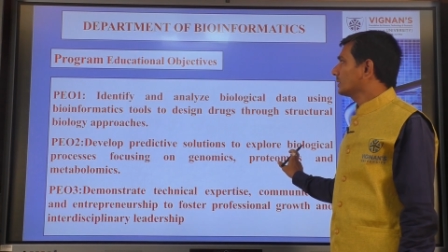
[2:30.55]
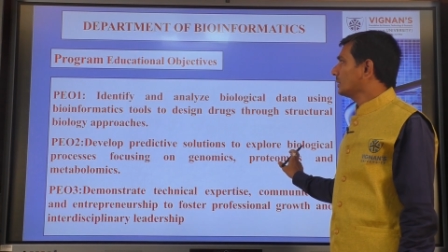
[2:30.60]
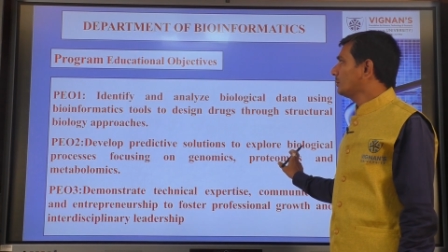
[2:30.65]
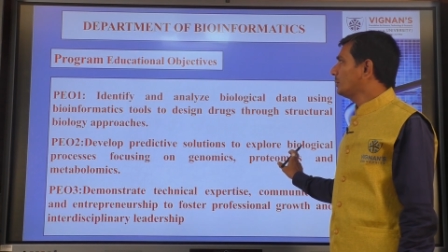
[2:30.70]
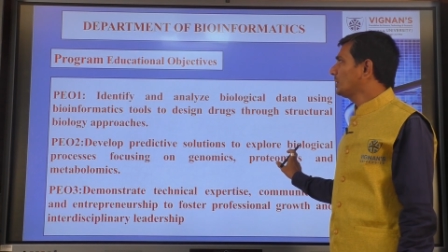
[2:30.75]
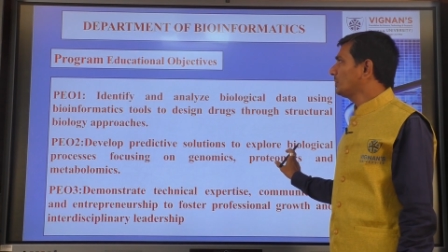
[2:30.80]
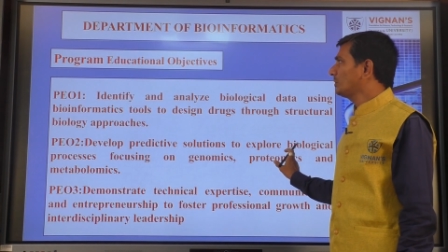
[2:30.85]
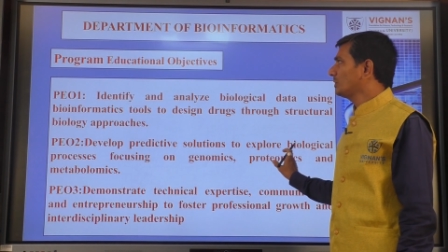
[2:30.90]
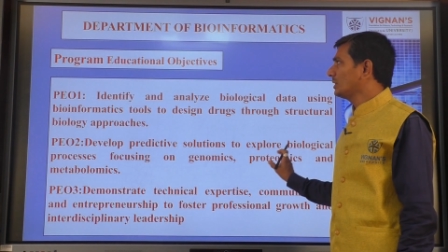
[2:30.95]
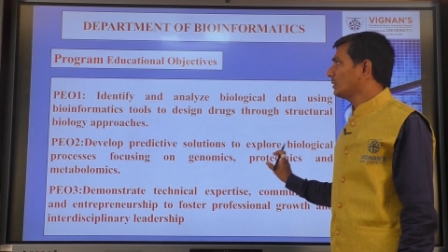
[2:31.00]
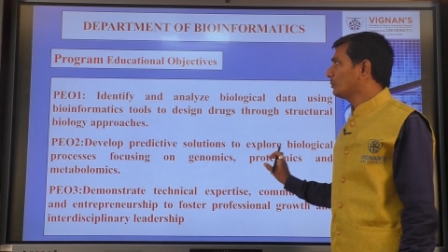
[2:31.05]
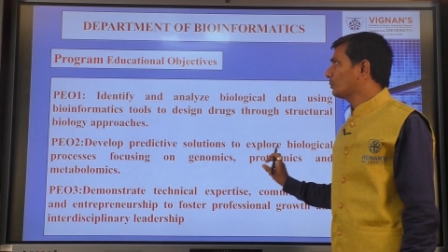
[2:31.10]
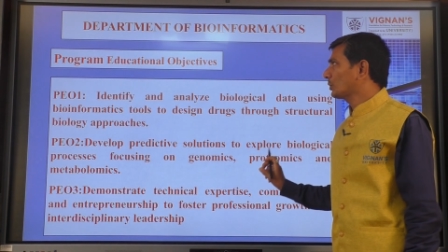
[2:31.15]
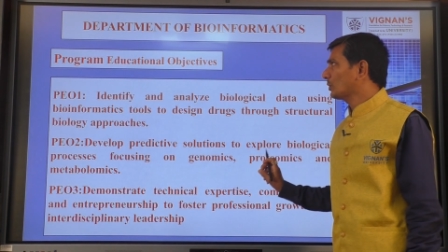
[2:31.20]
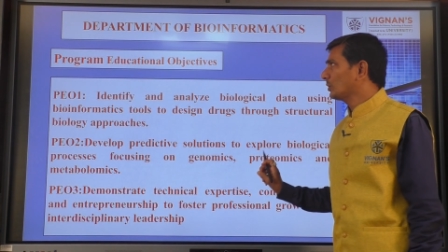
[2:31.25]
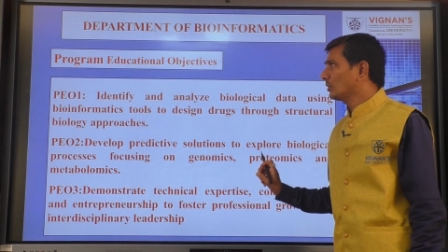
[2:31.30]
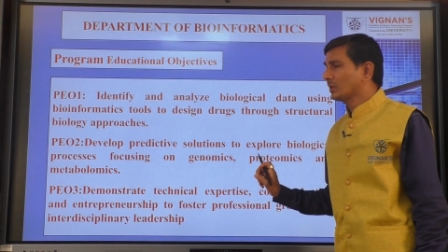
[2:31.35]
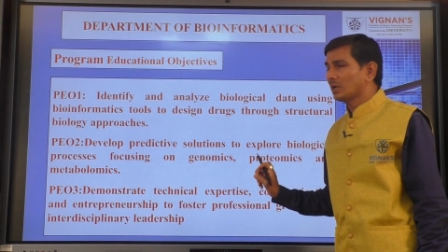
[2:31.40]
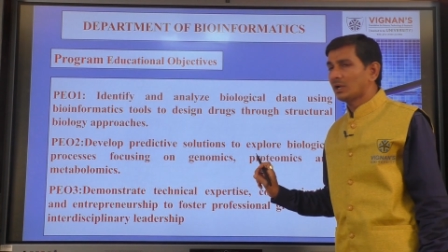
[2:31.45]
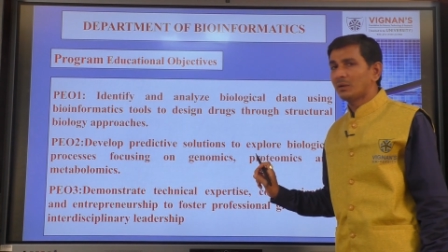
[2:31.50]
Coming to the
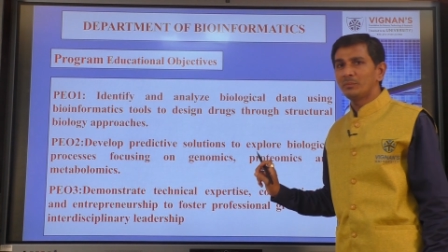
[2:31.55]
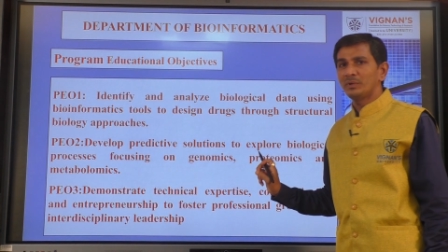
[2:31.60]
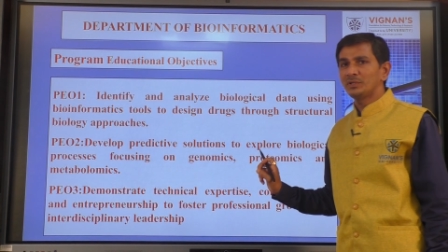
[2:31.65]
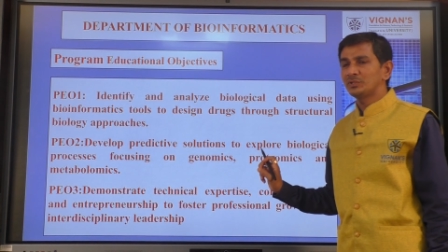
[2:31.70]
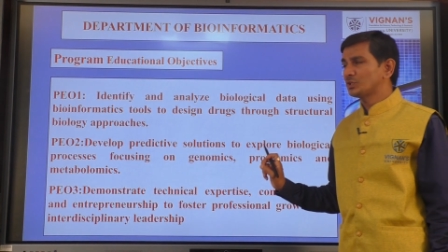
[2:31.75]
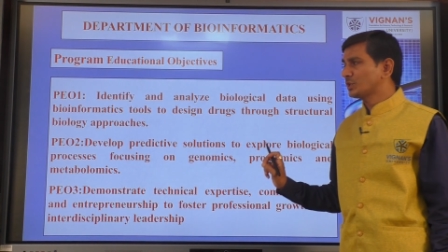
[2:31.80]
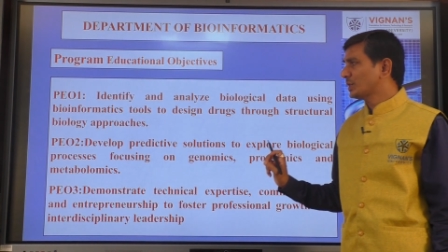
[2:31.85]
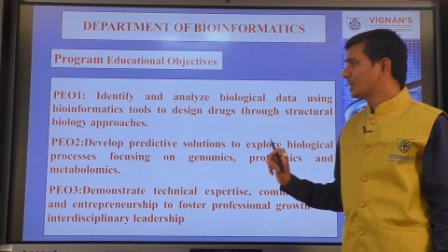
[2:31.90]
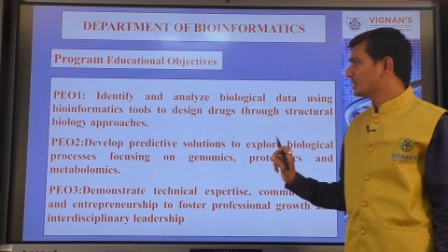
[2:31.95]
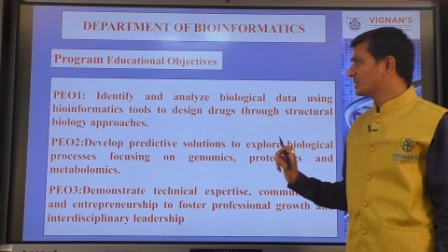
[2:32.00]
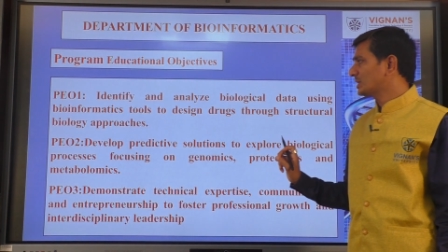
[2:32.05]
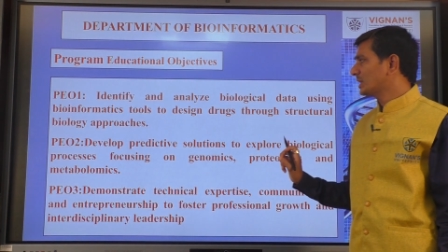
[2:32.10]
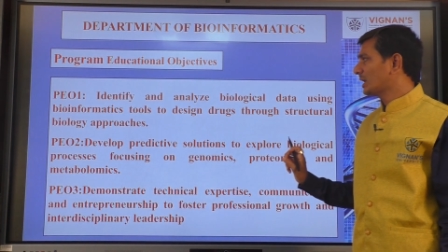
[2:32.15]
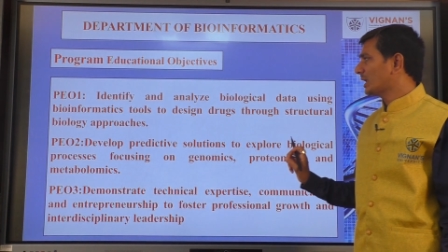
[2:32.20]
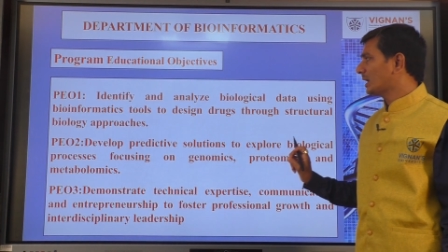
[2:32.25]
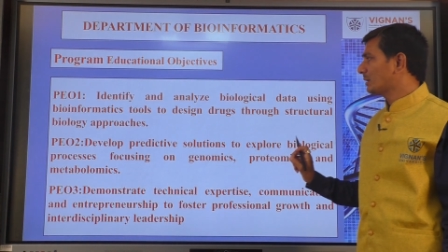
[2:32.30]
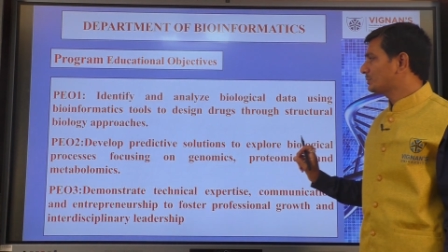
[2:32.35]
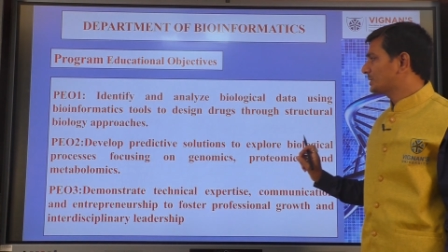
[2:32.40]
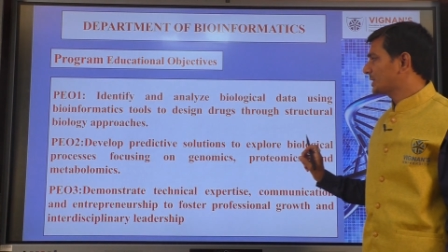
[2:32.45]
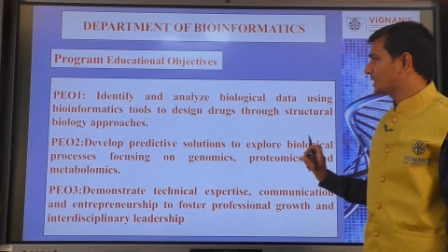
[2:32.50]
program educational
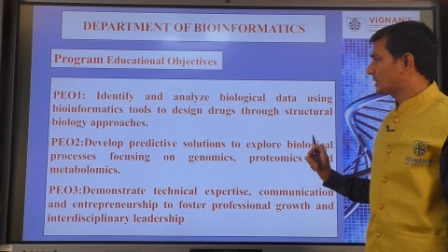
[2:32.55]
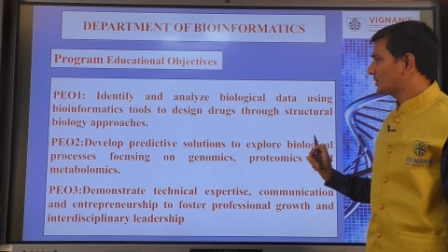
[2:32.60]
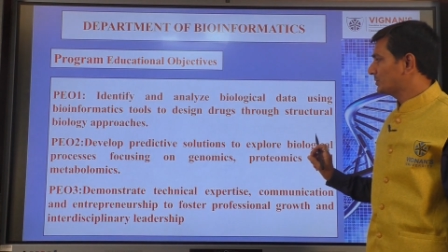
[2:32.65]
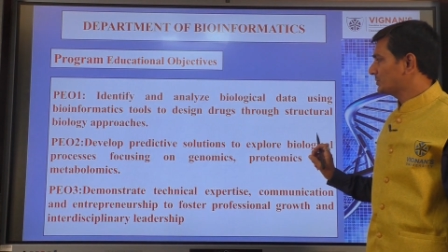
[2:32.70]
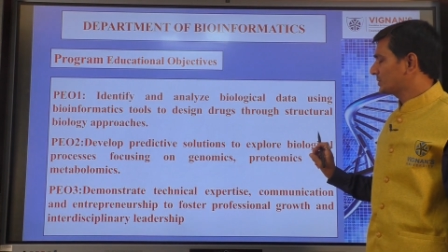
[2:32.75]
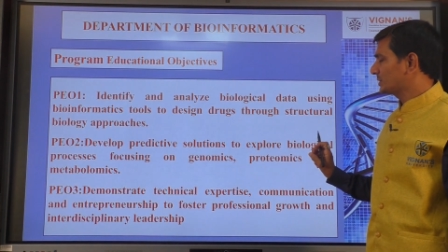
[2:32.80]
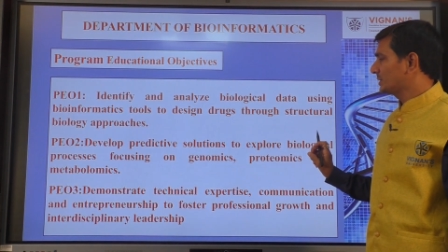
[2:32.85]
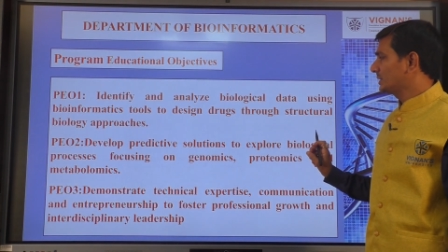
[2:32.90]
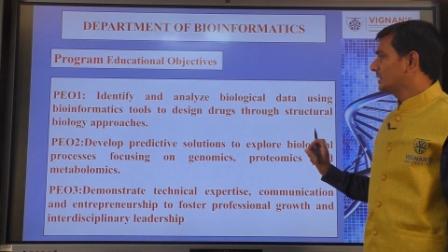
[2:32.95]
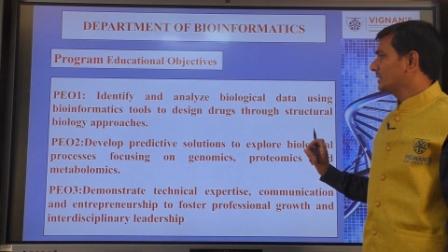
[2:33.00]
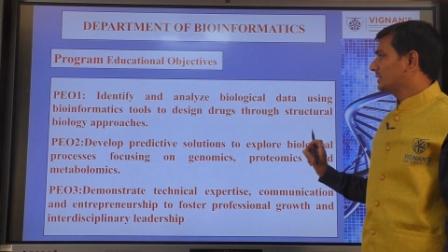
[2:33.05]
objectives,